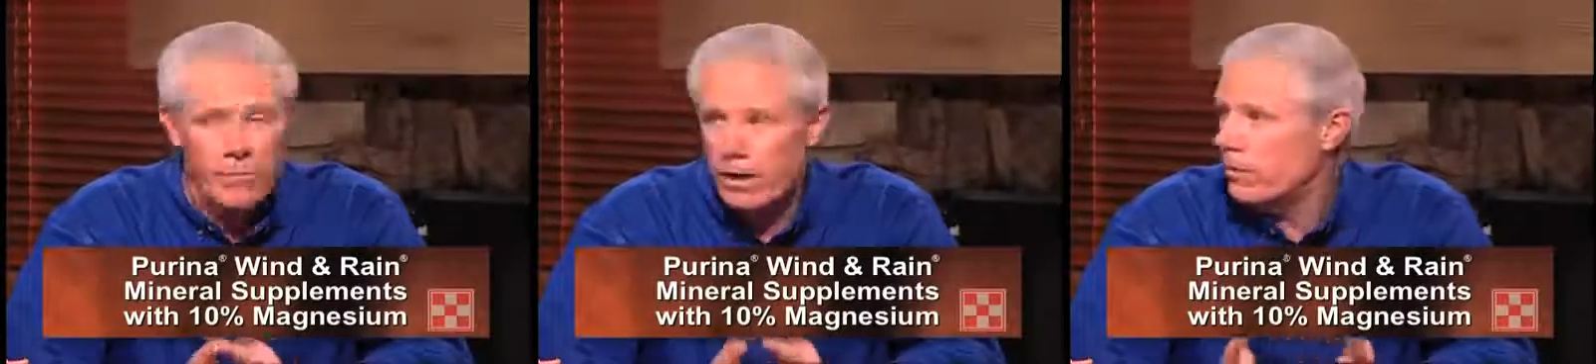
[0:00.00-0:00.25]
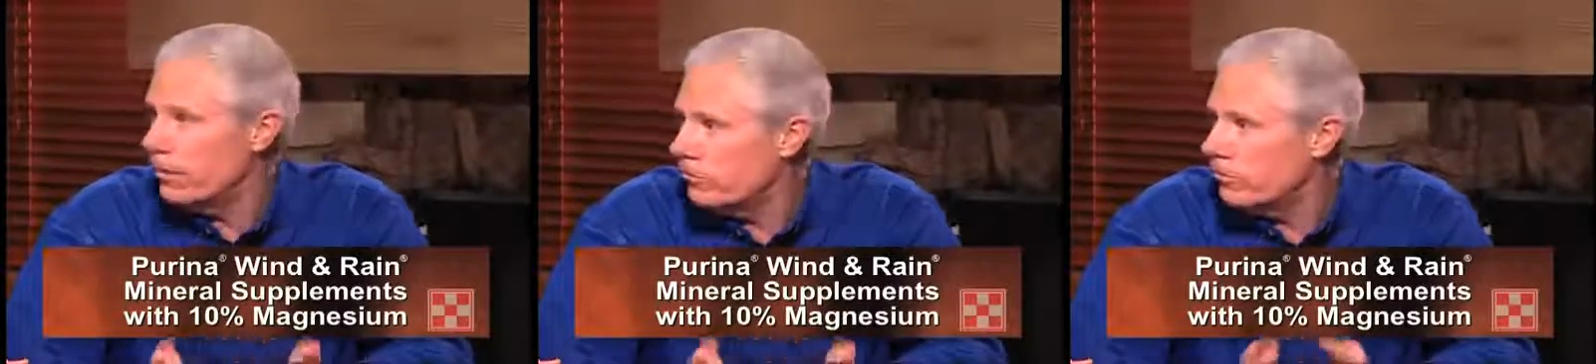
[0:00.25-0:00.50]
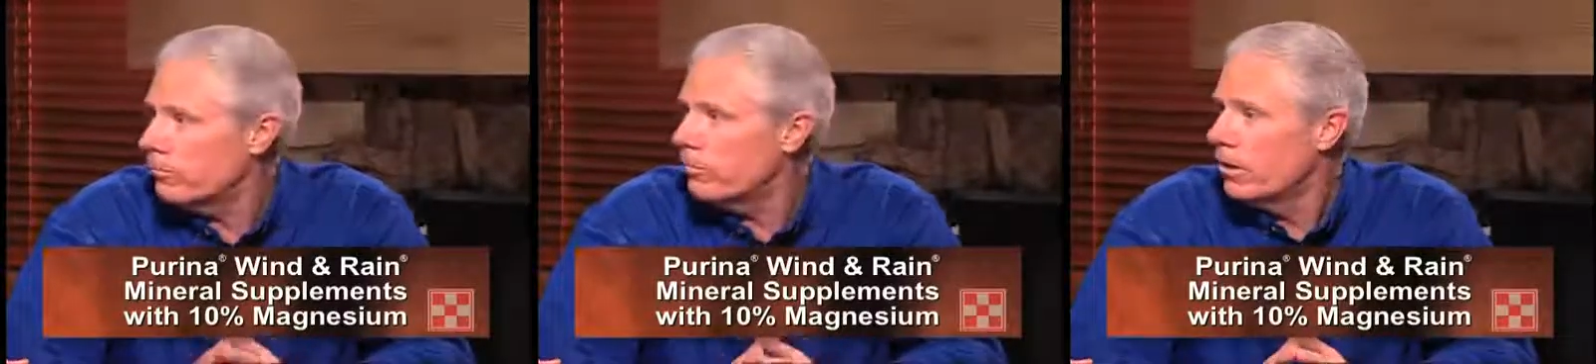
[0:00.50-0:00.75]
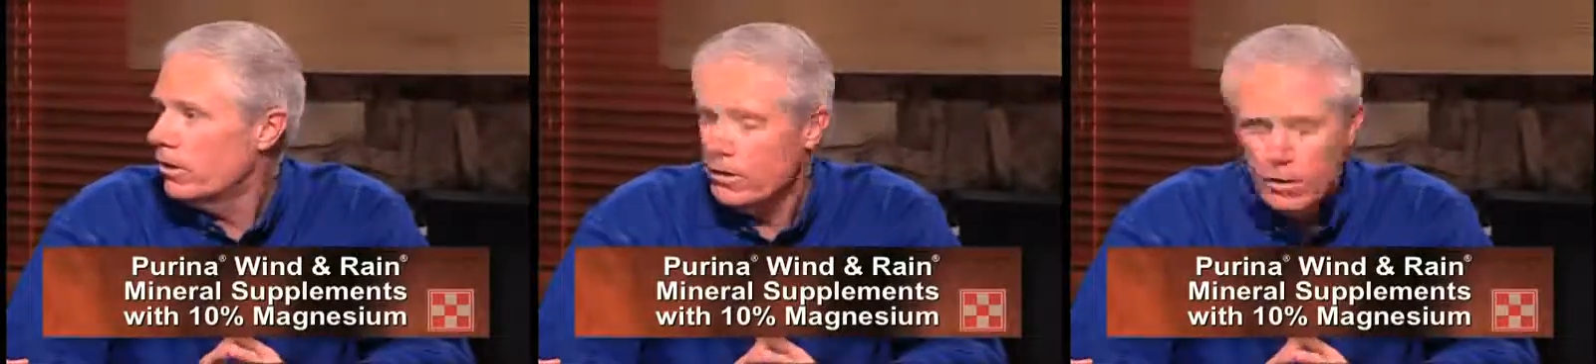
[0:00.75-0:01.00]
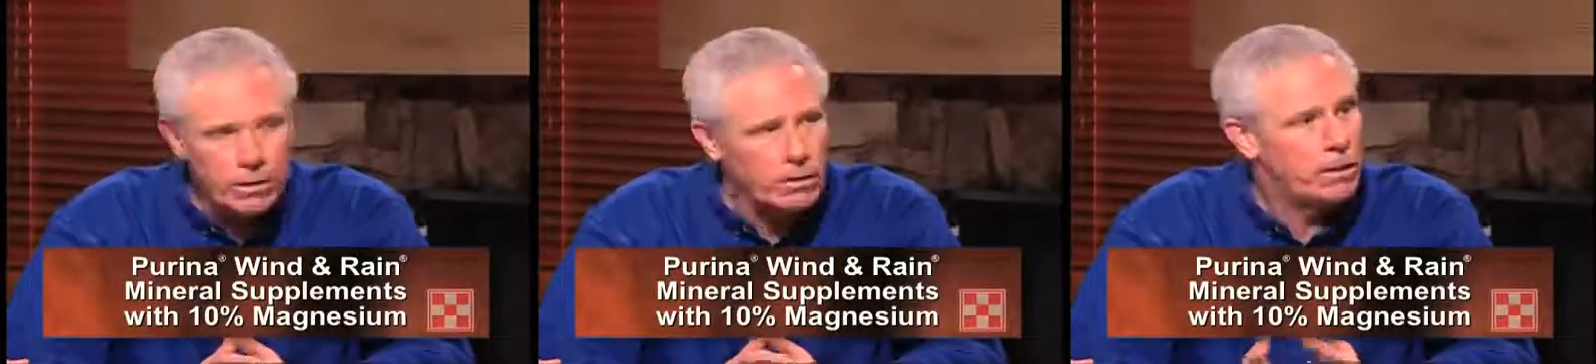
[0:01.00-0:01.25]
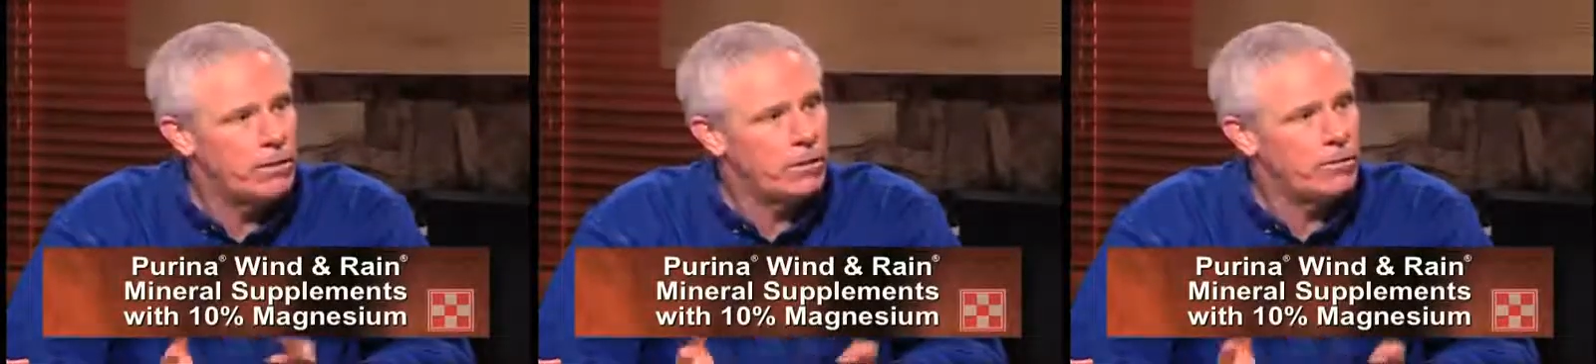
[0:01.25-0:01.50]
magnesium
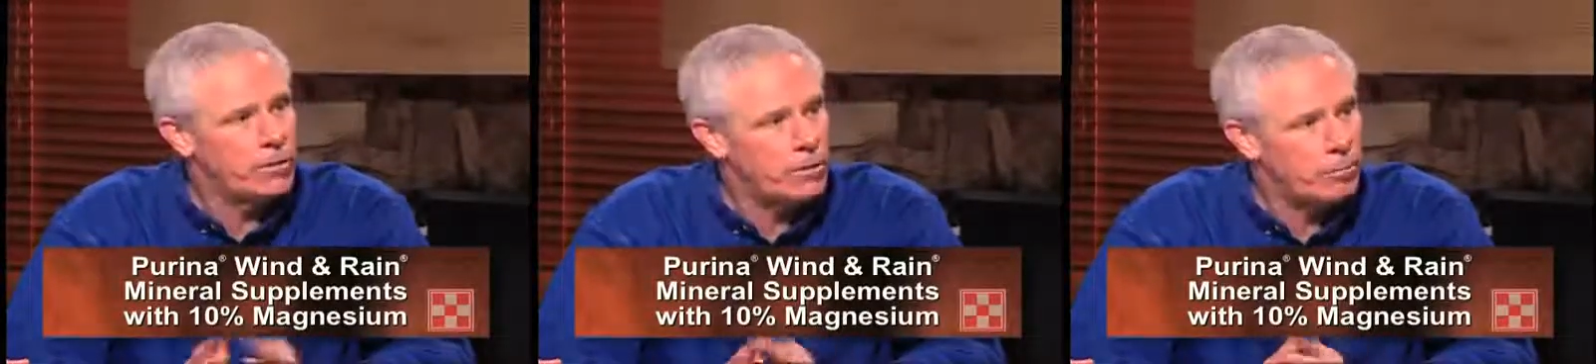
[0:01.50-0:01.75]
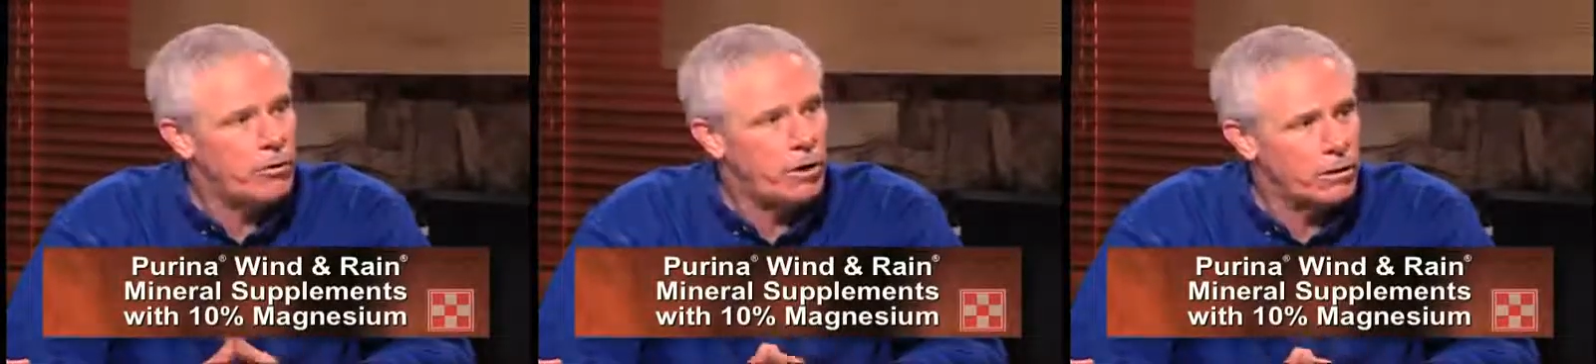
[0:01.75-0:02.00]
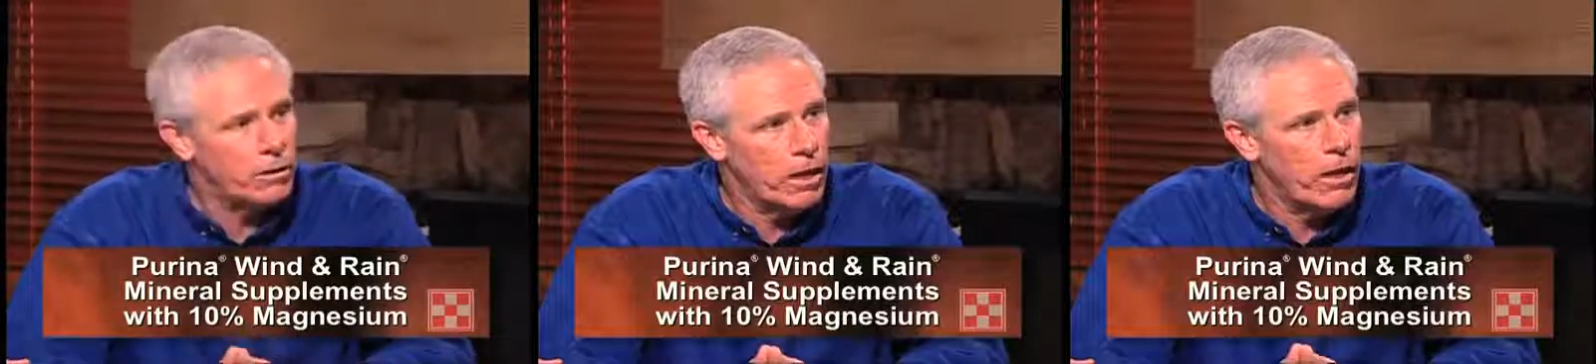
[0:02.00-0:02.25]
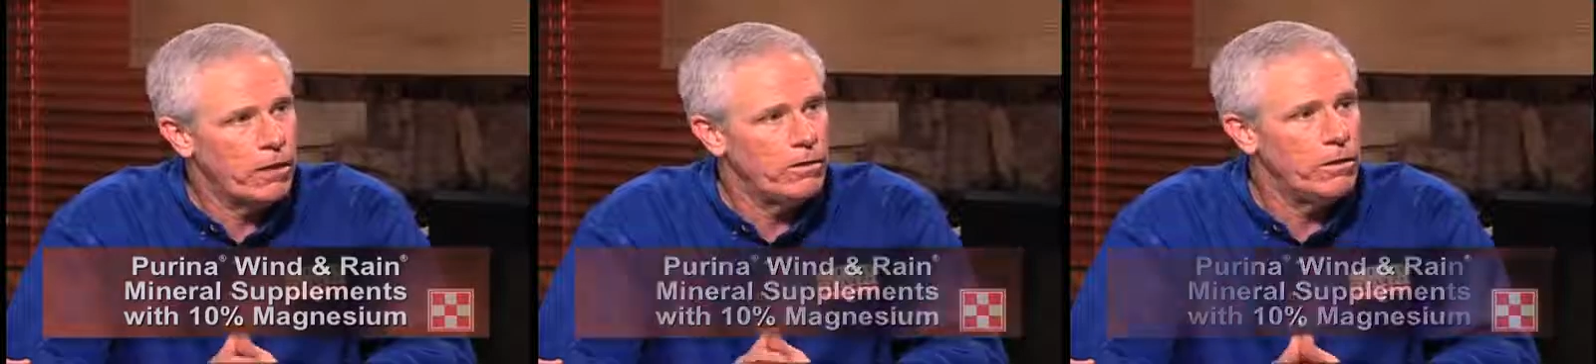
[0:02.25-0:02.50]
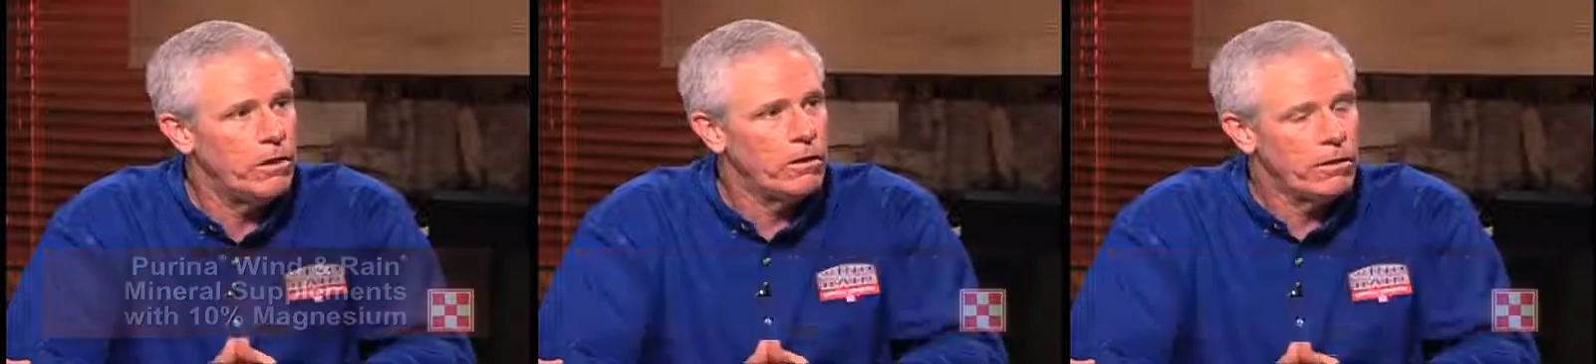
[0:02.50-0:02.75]
in the product line.